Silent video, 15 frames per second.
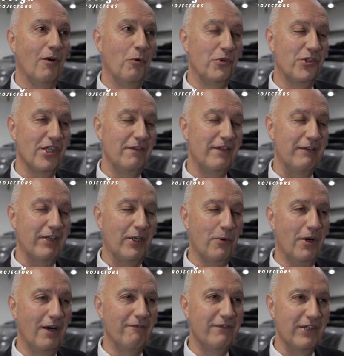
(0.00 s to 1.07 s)
Also they
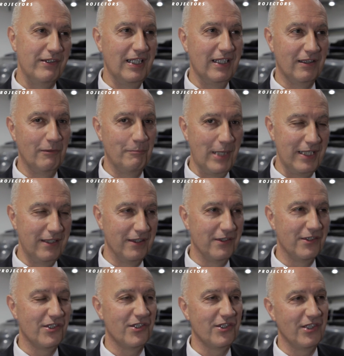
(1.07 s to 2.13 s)
require very little
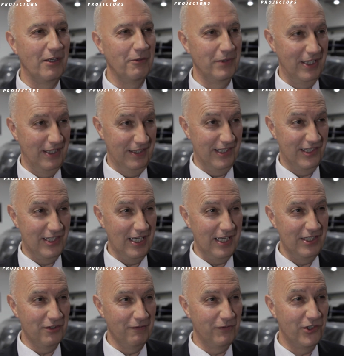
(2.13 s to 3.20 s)
maintenance so in these
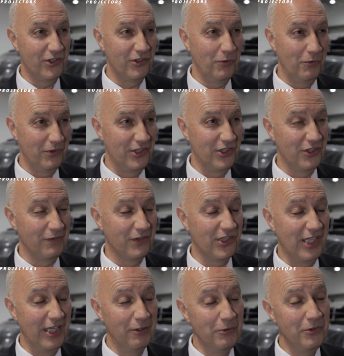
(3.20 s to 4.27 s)
days of shortage of
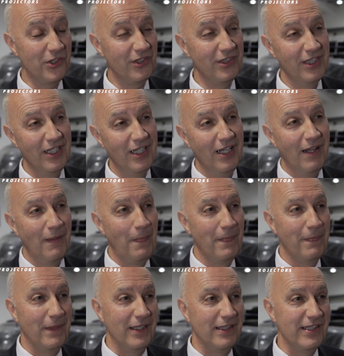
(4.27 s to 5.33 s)
skills
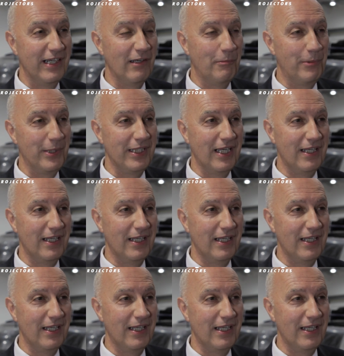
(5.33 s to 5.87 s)
the DLP